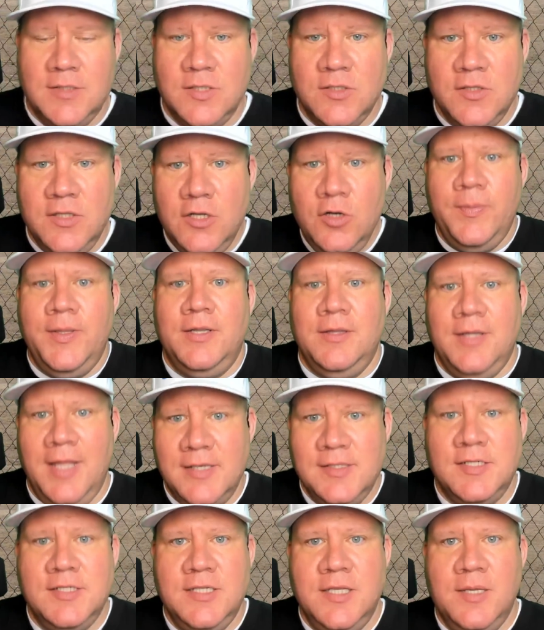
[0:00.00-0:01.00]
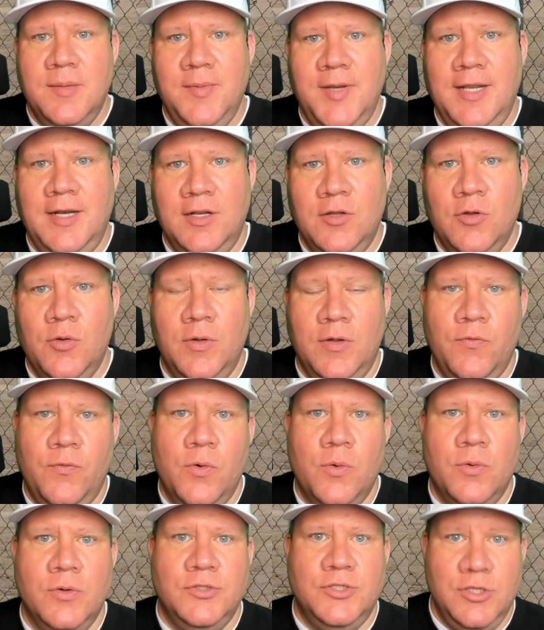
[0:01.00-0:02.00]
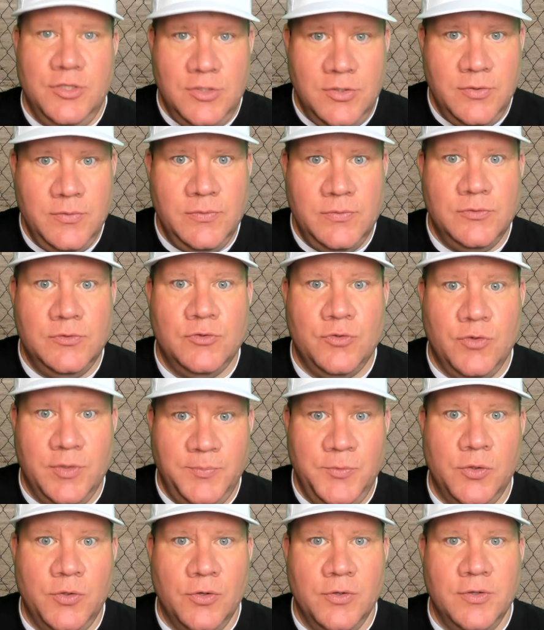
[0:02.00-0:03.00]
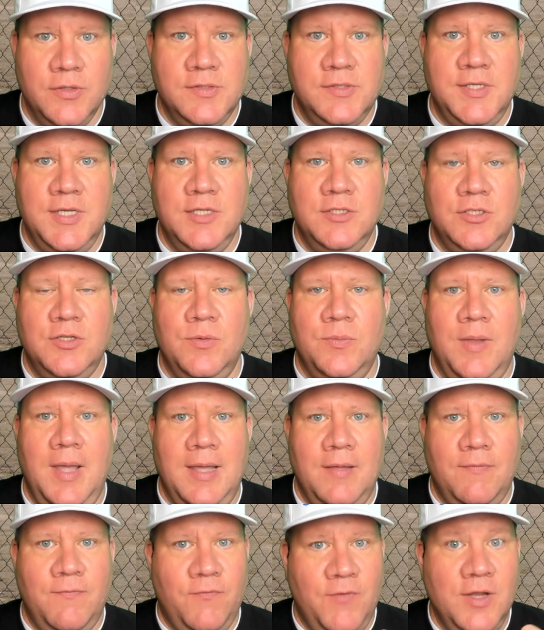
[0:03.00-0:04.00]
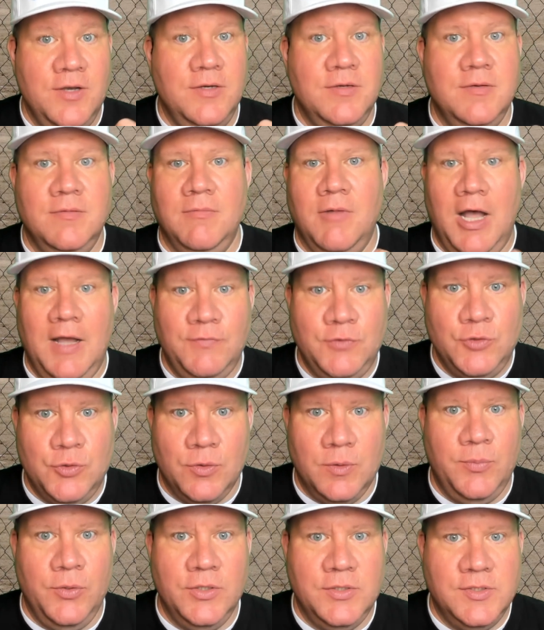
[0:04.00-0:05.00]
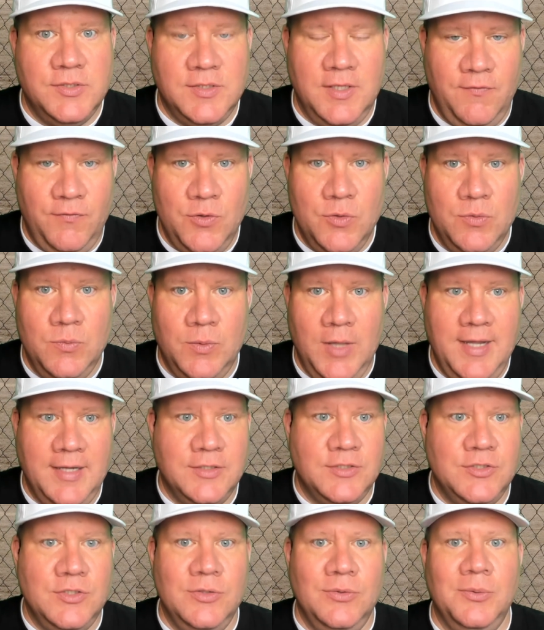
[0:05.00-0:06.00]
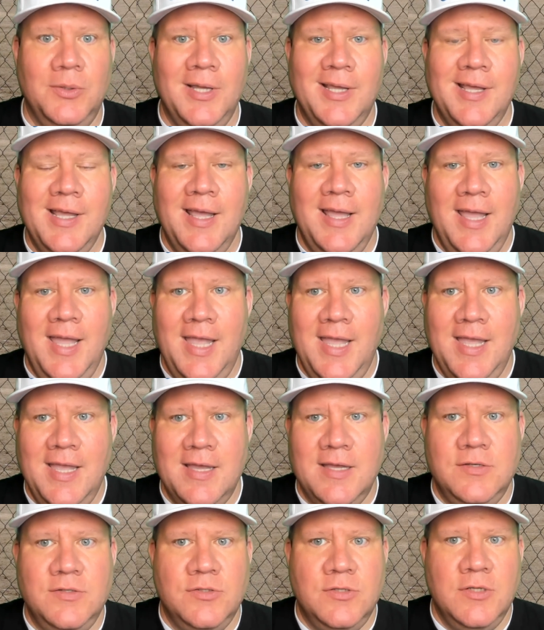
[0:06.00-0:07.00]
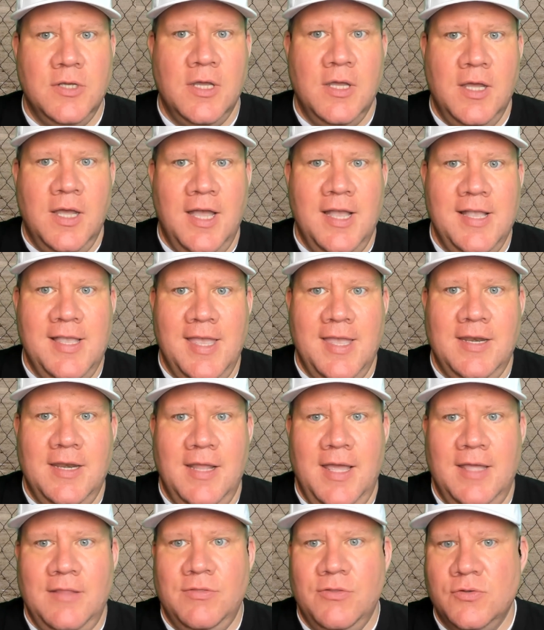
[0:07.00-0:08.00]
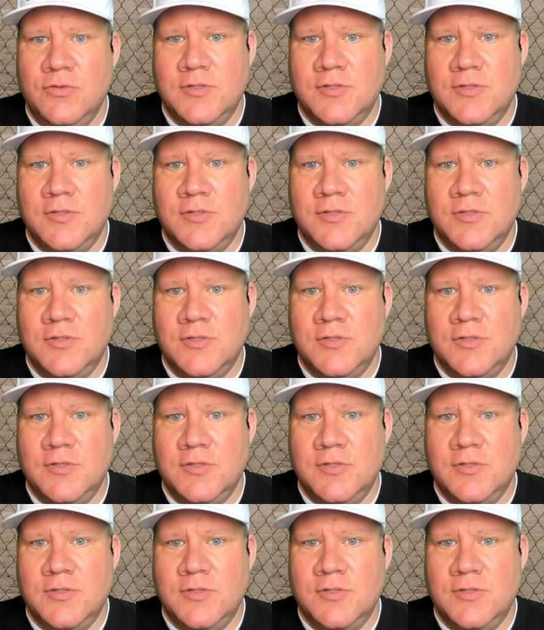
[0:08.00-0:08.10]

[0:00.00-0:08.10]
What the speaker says: little bit less intimidating going forward to use cryptocurrency to fund offshore books if you like to. And again, there's